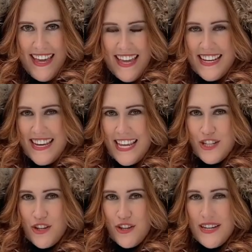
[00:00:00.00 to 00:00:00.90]

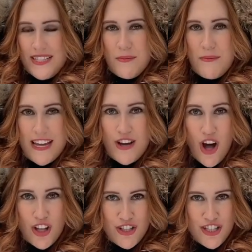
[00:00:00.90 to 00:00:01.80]
Nature is a
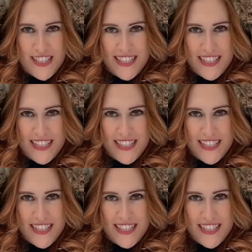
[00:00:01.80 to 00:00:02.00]
mycologist's